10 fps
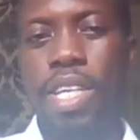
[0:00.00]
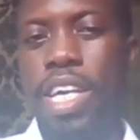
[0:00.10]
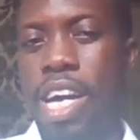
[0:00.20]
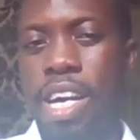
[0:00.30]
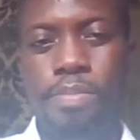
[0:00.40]

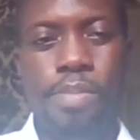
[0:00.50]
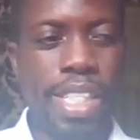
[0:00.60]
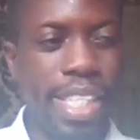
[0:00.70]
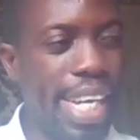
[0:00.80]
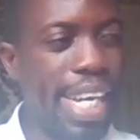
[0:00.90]
bigger
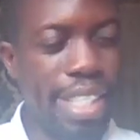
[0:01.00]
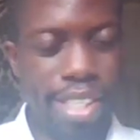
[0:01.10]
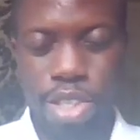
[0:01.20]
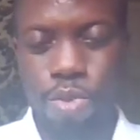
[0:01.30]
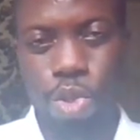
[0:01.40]

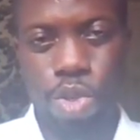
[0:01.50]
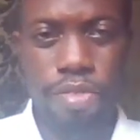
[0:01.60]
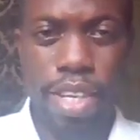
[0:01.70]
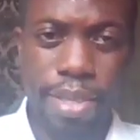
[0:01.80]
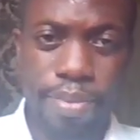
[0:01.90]
matters and
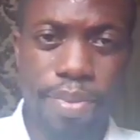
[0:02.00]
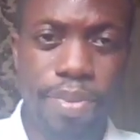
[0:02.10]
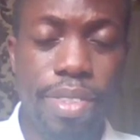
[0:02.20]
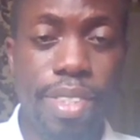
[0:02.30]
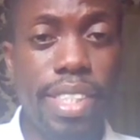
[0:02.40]
whatever
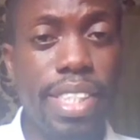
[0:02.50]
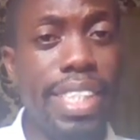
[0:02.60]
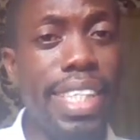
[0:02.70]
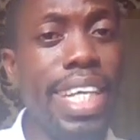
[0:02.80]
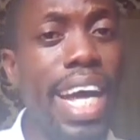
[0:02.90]

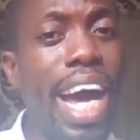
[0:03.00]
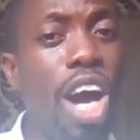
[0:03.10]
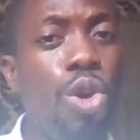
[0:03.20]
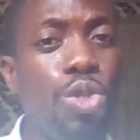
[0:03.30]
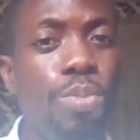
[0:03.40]

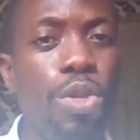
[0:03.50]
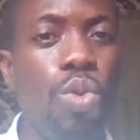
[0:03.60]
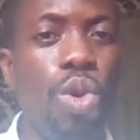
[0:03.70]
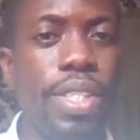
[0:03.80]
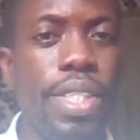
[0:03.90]
are also
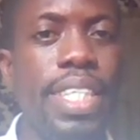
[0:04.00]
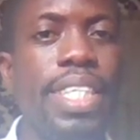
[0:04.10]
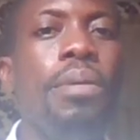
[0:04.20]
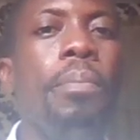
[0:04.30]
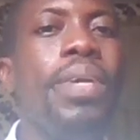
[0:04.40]
being what?
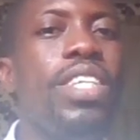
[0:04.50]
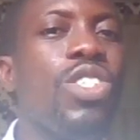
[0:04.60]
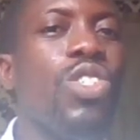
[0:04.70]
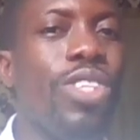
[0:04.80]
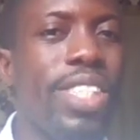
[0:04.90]
Being
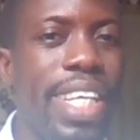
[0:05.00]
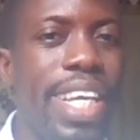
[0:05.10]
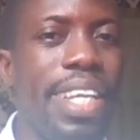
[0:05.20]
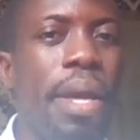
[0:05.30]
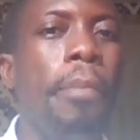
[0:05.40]

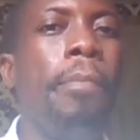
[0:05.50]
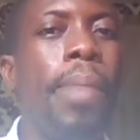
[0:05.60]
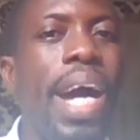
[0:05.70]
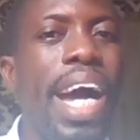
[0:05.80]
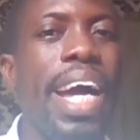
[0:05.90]
sustained
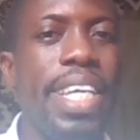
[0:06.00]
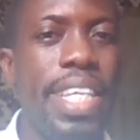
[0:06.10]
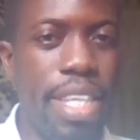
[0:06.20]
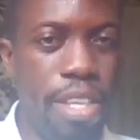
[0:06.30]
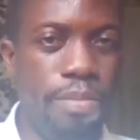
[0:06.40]
by
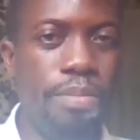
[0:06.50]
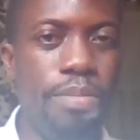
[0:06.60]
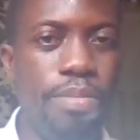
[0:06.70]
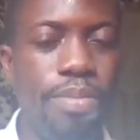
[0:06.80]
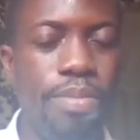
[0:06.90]
Him.